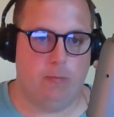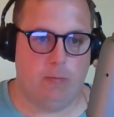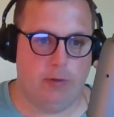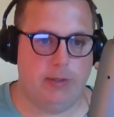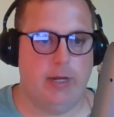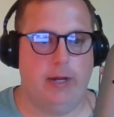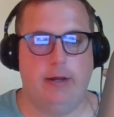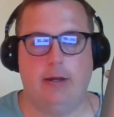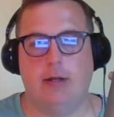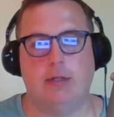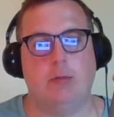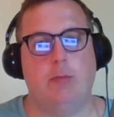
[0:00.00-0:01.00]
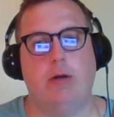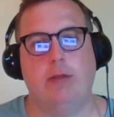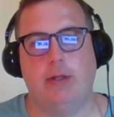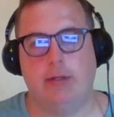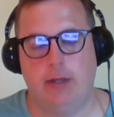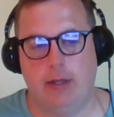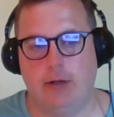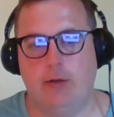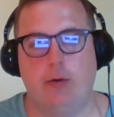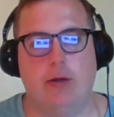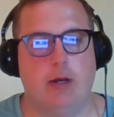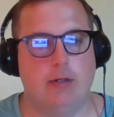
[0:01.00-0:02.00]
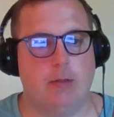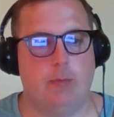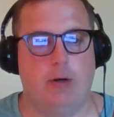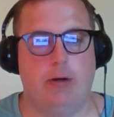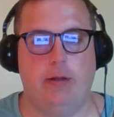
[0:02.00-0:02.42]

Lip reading: retain a customer than to get a new customer,